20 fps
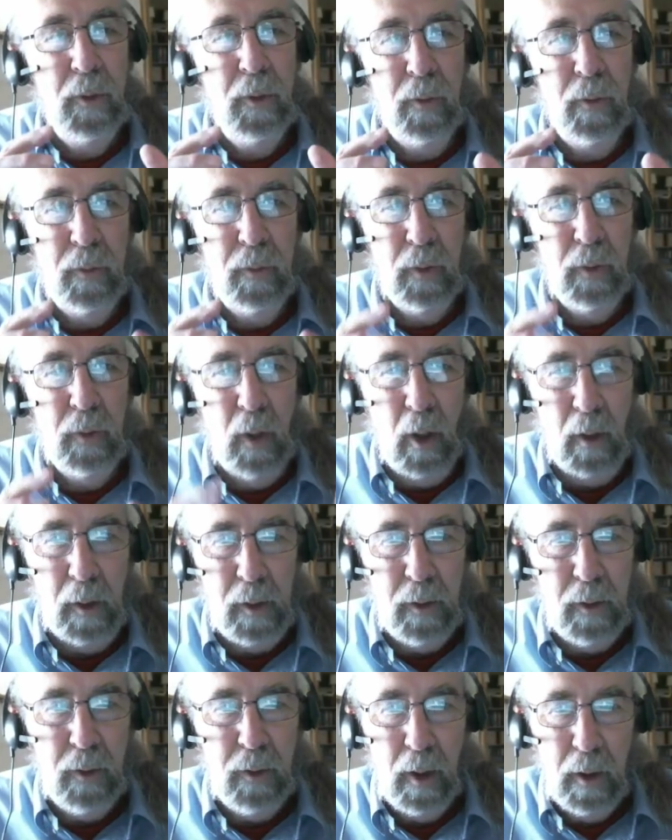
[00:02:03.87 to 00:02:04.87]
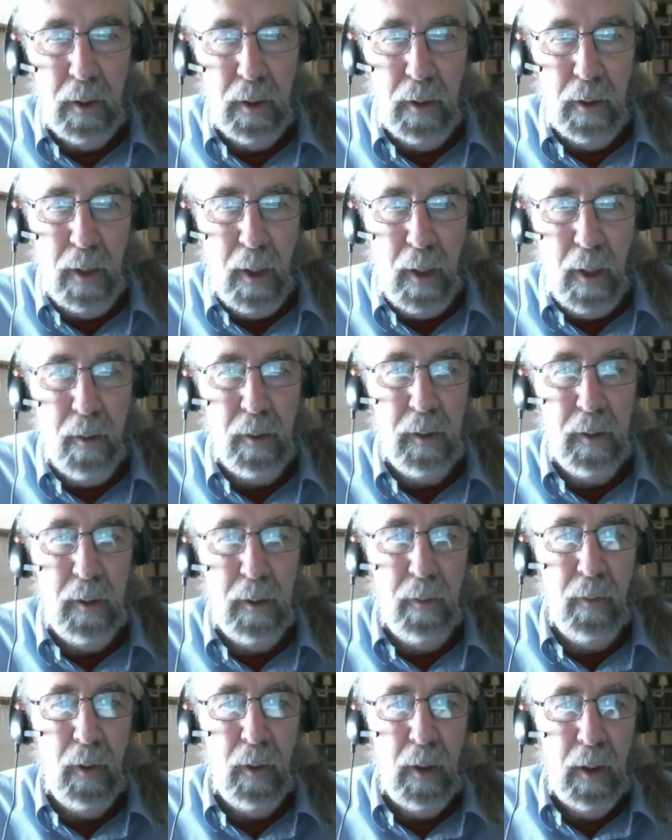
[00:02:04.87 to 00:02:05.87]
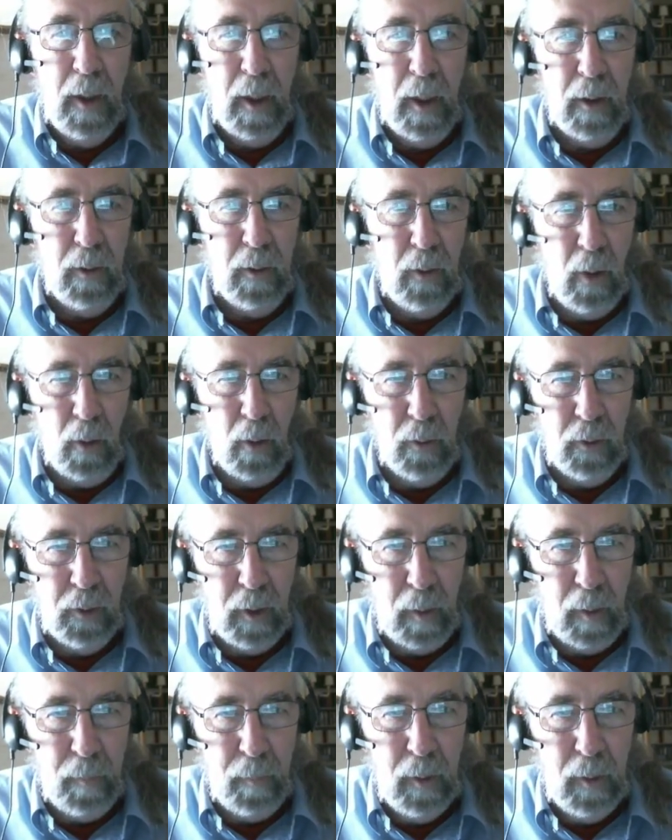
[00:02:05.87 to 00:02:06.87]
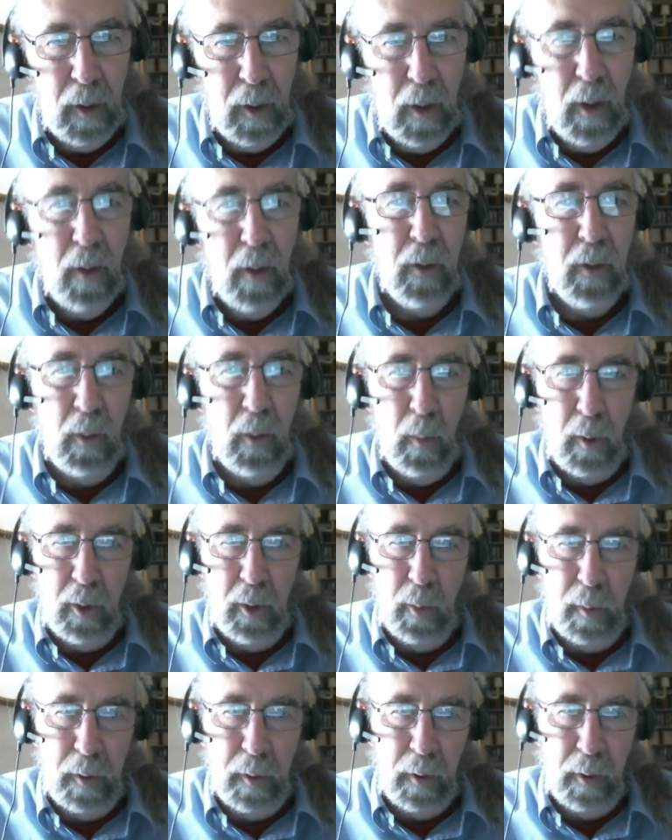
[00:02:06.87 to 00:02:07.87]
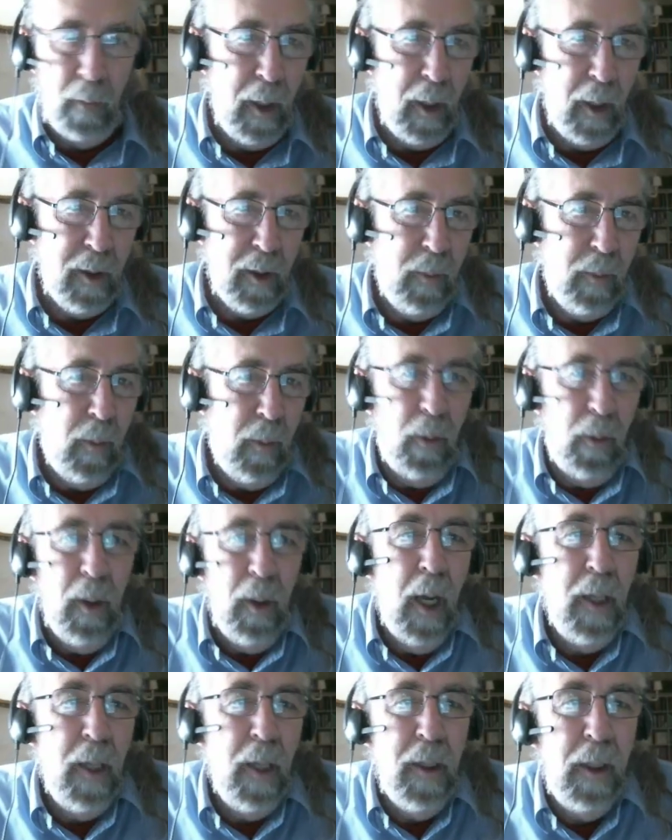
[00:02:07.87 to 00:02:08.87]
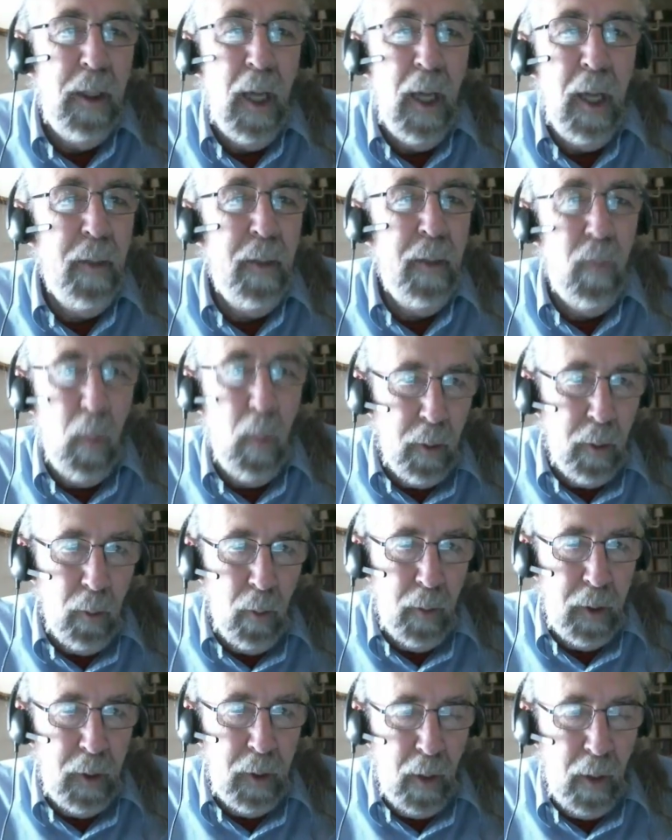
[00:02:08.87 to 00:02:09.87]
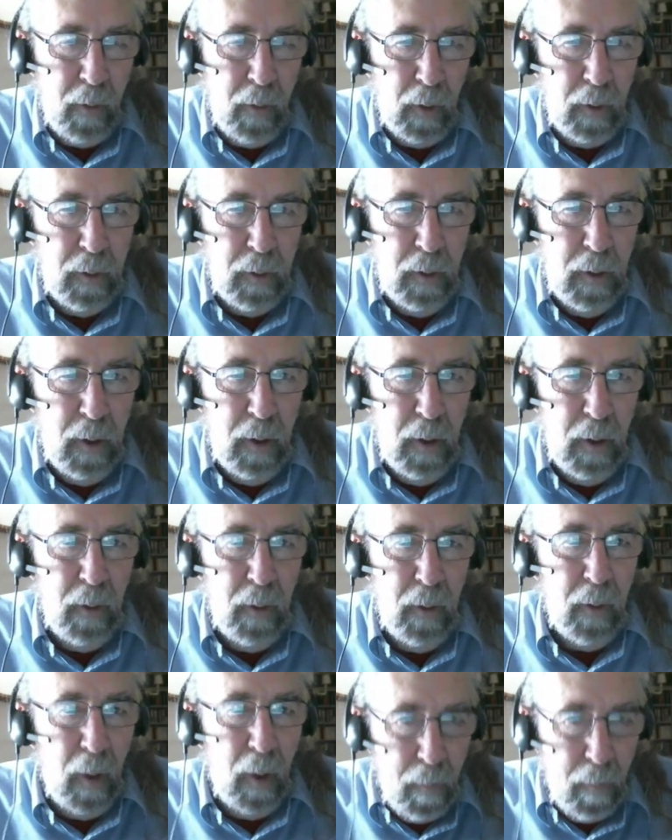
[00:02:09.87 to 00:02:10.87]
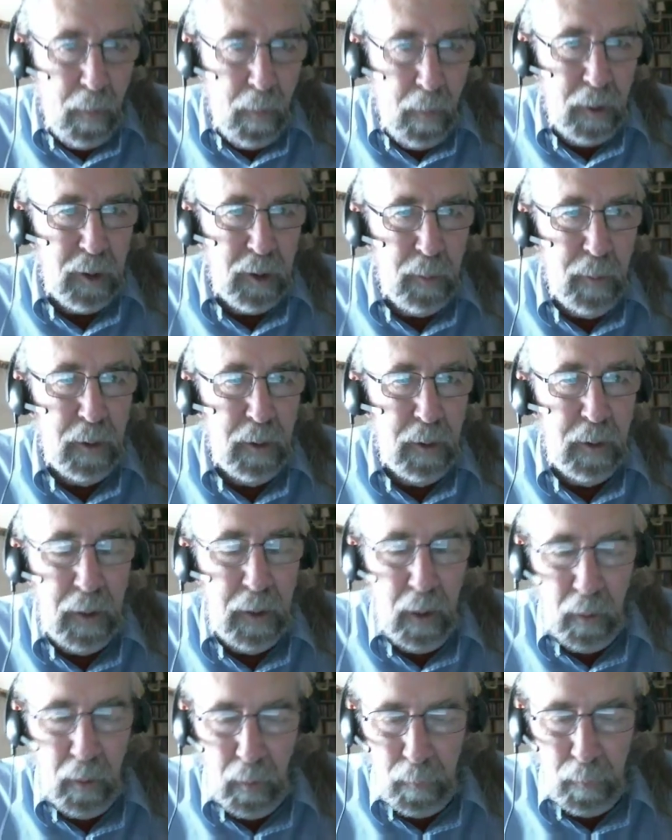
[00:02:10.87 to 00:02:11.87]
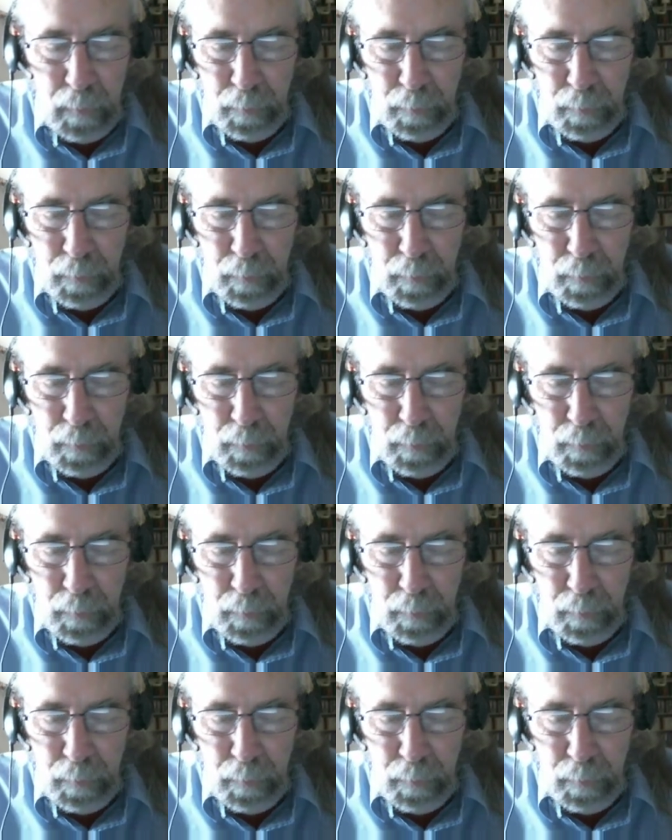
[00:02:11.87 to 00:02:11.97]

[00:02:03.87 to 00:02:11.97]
of knowledge, narrative and concept, through which we can grasp the world. And you can't have one or the other. They must be together.